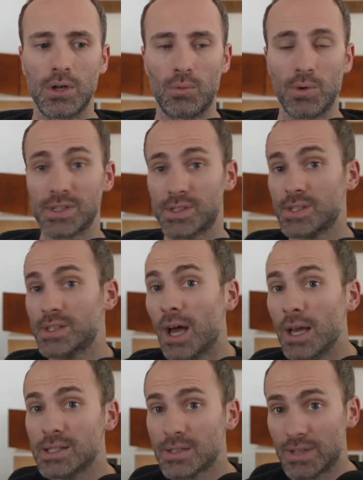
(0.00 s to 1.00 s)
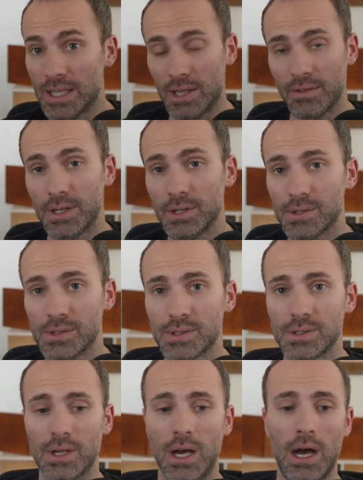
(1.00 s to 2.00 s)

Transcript: you know, what's the size of the elevators?